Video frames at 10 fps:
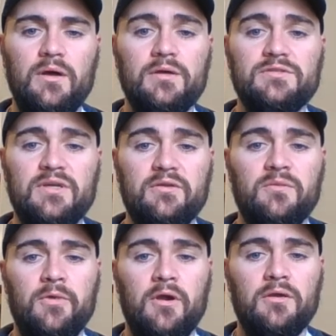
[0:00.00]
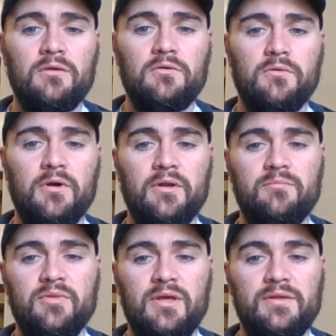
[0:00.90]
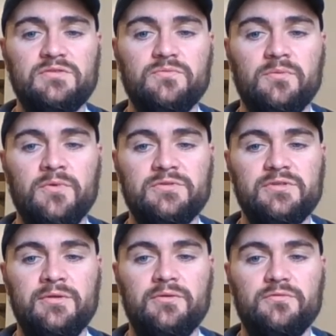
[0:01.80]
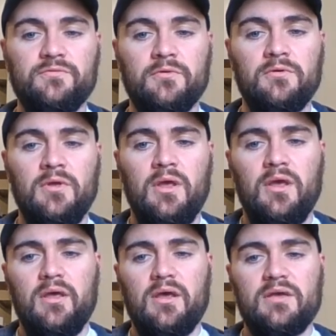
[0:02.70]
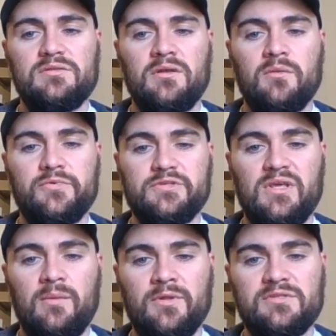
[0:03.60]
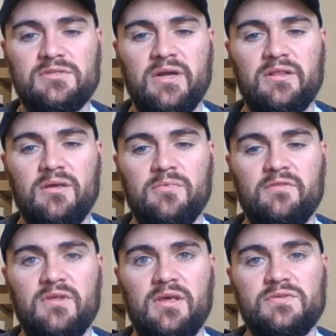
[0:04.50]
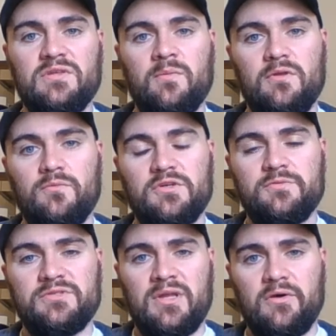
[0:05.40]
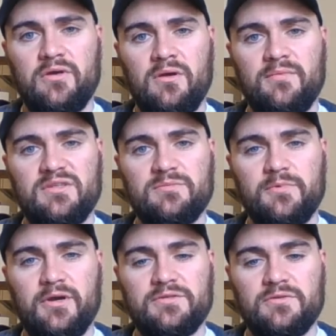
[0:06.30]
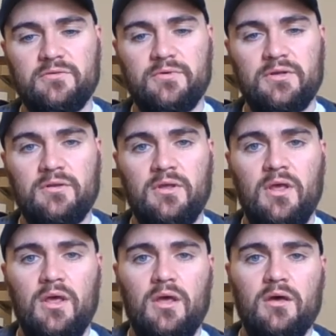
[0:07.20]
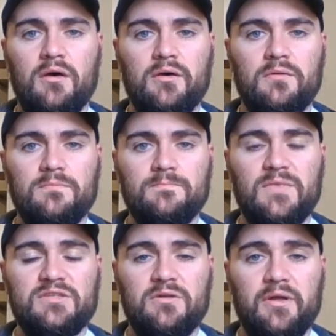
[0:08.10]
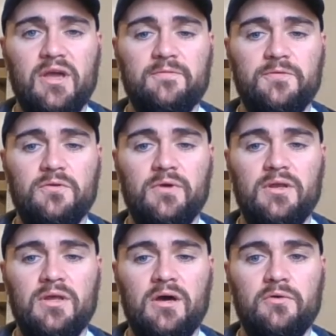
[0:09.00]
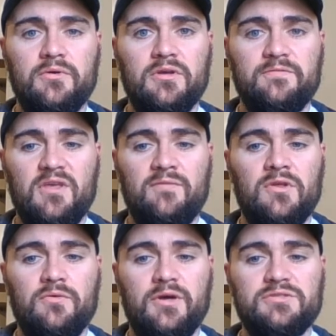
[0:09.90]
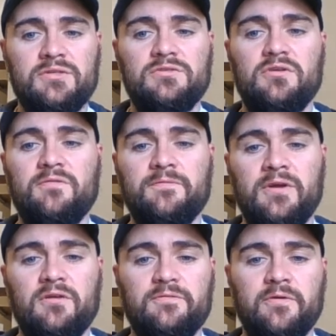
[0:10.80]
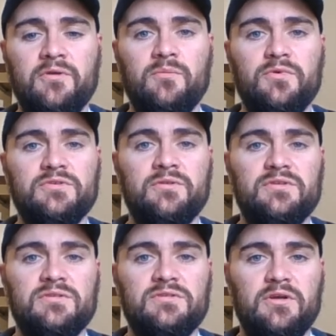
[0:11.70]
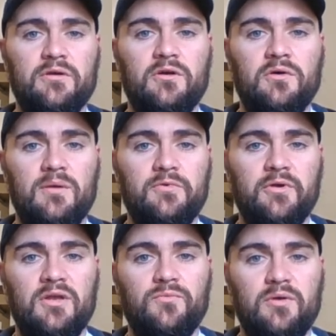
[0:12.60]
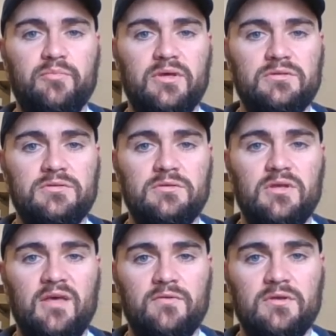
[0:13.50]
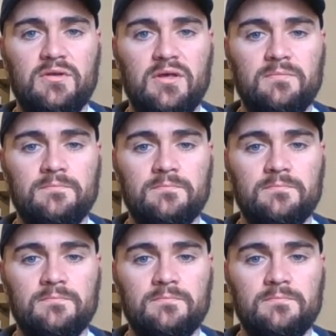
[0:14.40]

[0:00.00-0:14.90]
South American corn and beans were mostly neutral, as the numbers came in slightly above the estimate, which was an outcome that surprised no one. That's all I have for you right now. If you have any questions, you can find our phone numbers on the Centerra Co-op Grain webpage. Have a good day.